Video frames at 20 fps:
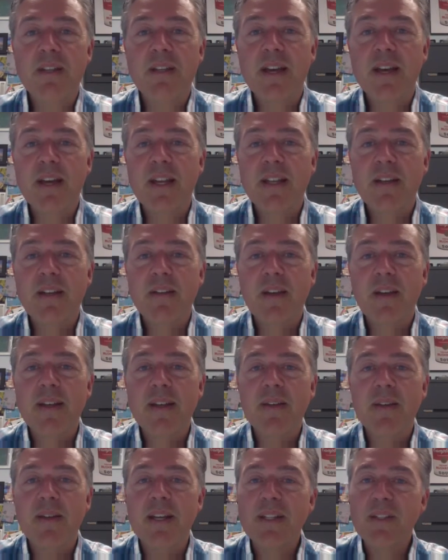kind of, I
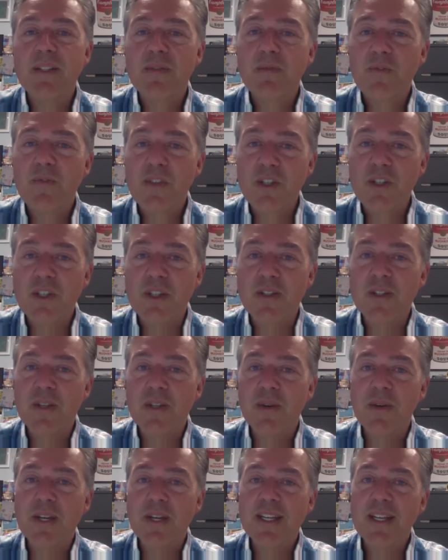know it's a vision,
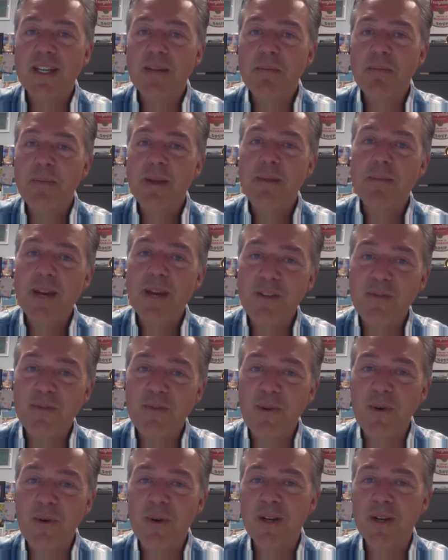so it can be
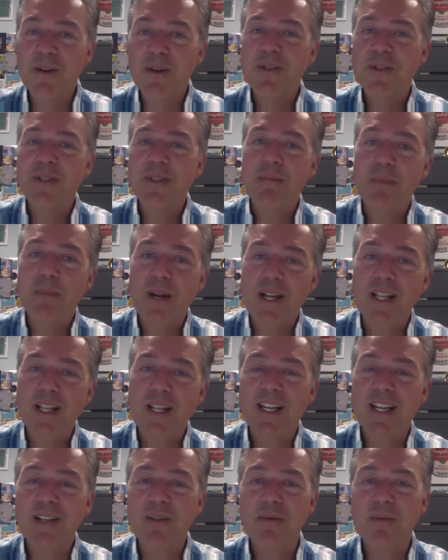metaphoric or
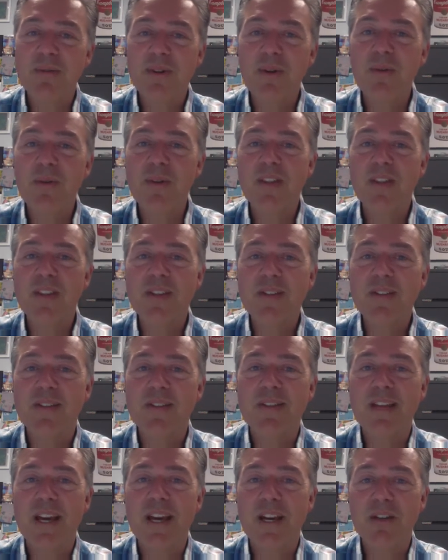symbolic. I don't know that this
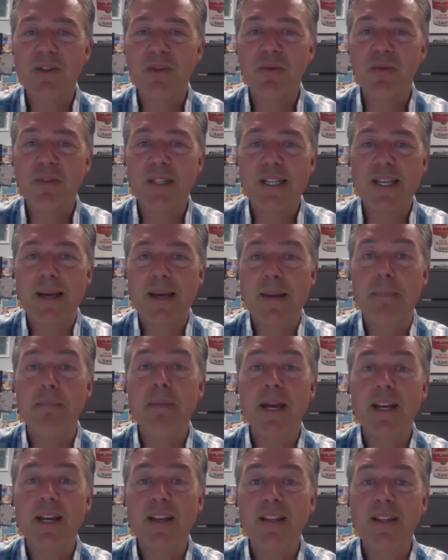is actually a
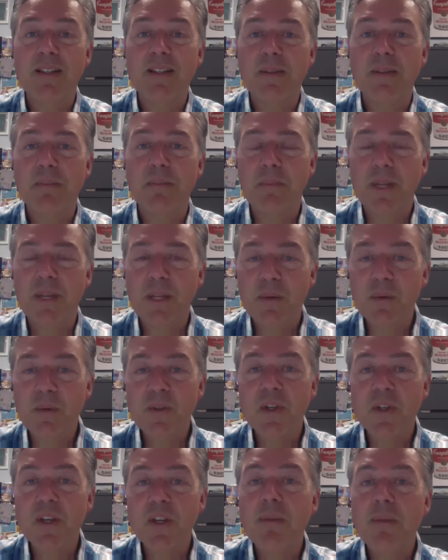mechanism, but it
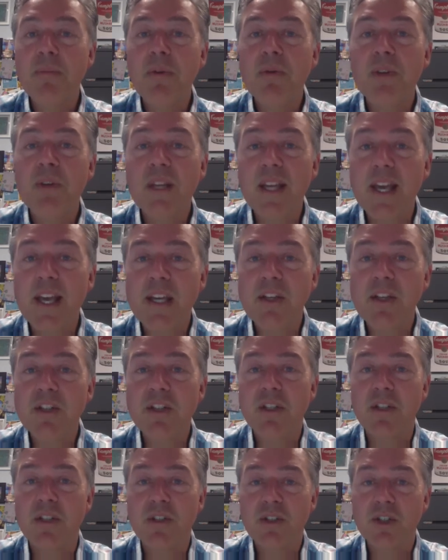was a
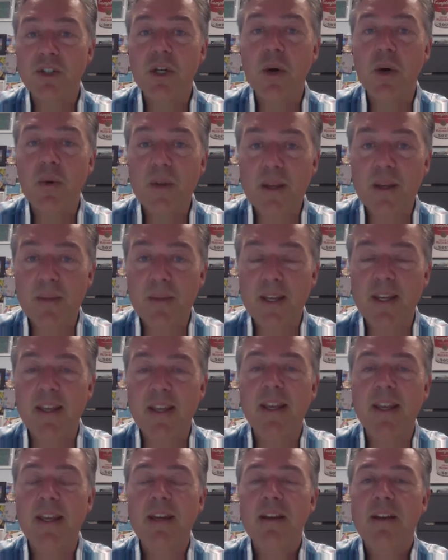communication showing me
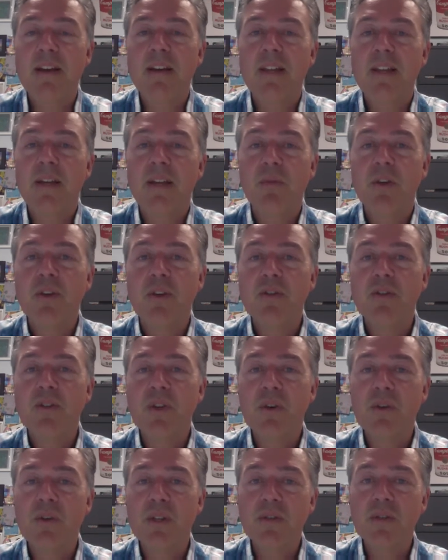that when your
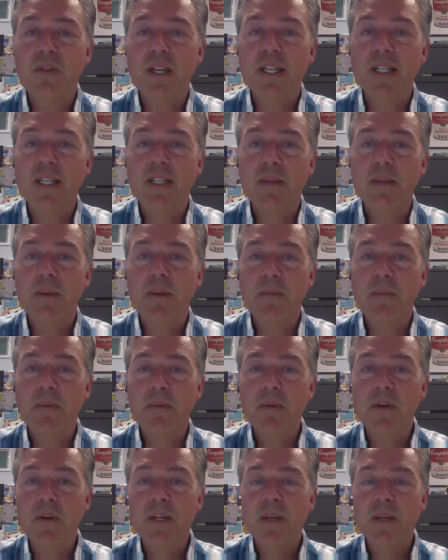soul is ready to be
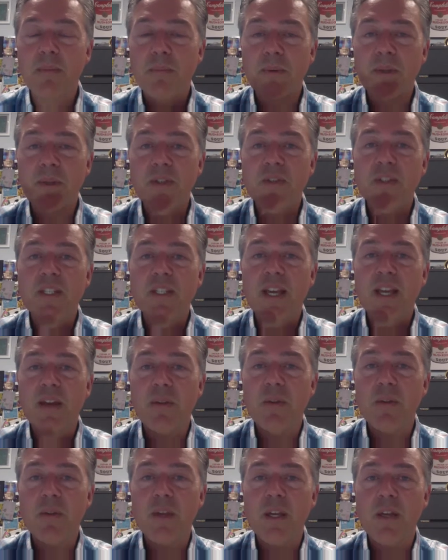born, it puts
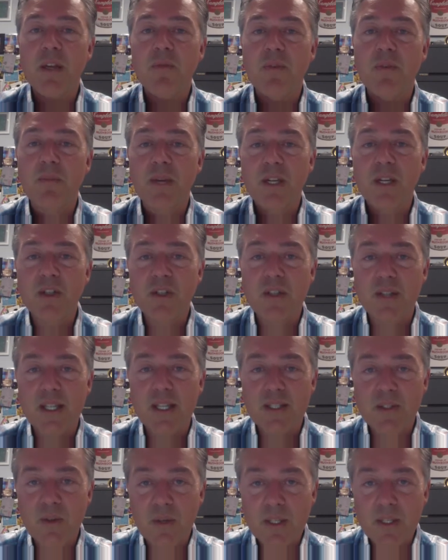together the information
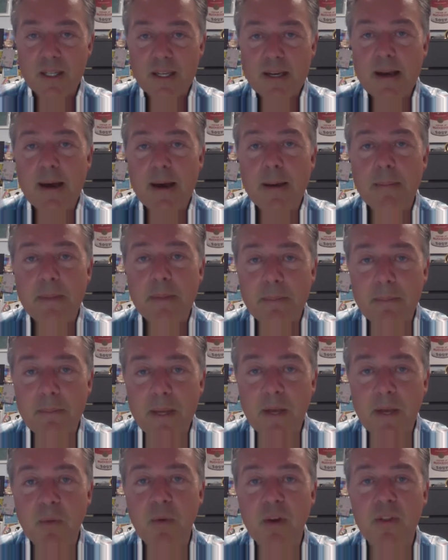that's going to come and
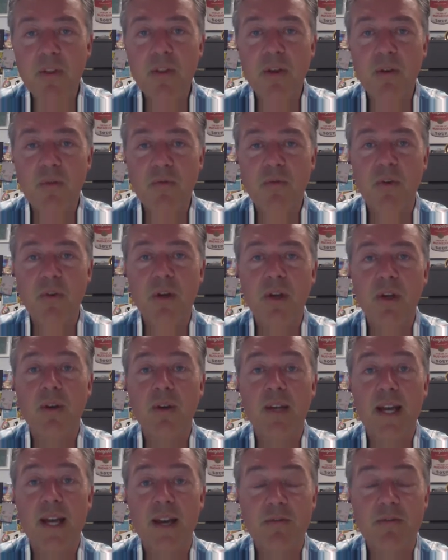be with you for
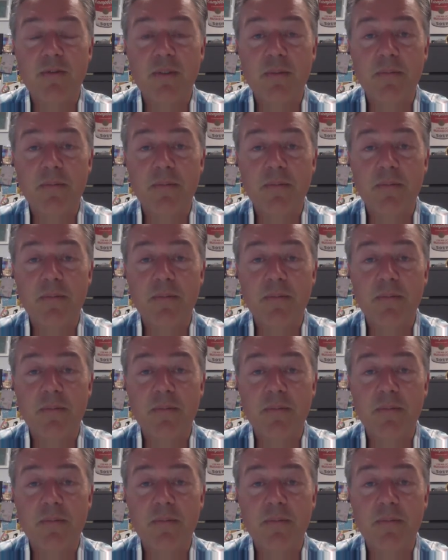your life.